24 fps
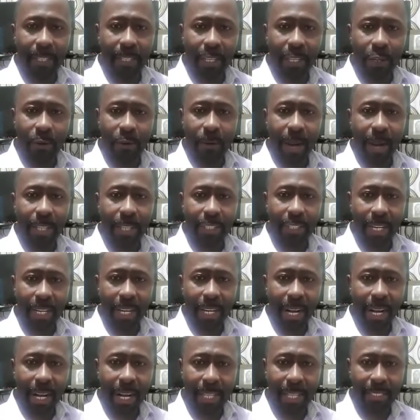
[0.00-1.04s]
the UN
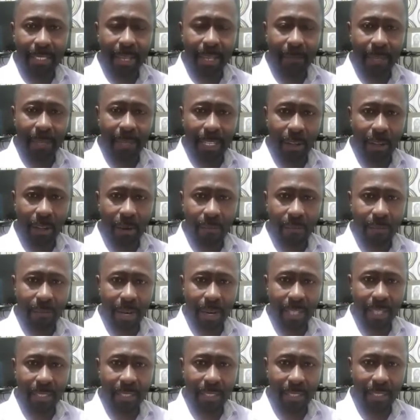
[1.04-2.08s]
General Assembly
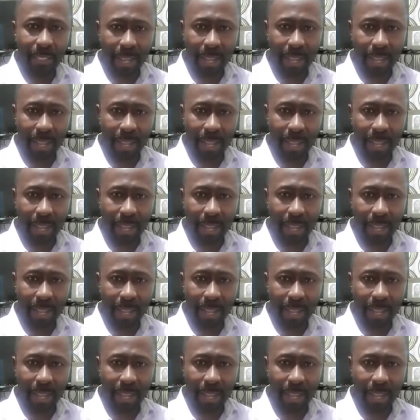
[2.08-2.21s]
Conference,